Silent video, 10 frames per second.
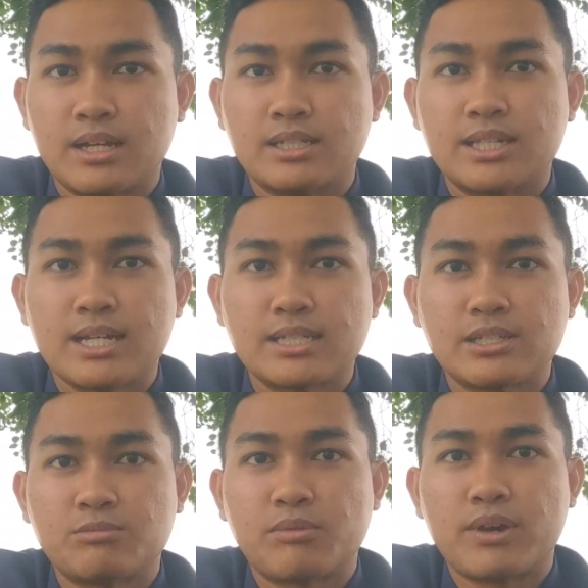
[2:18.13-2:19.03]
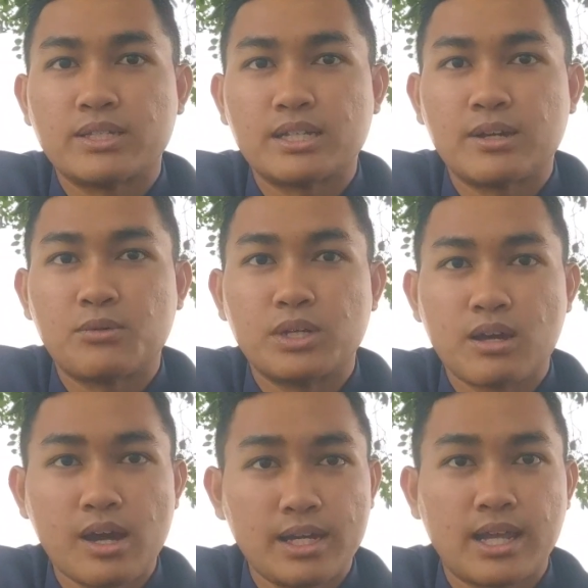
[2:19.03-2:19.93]
a testing supervisor would
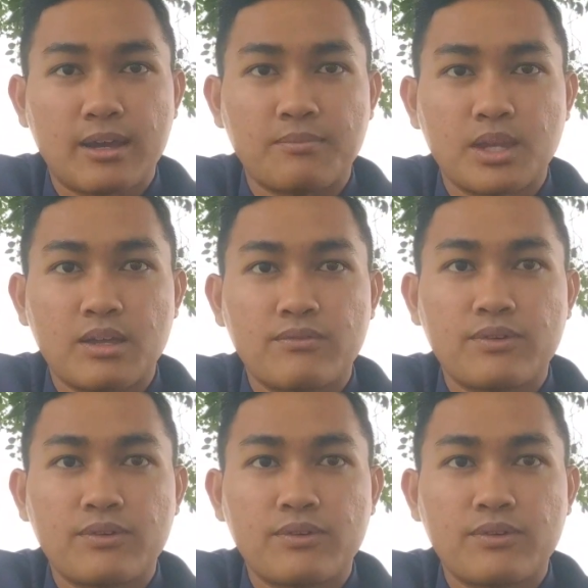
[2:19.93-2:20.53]
guide them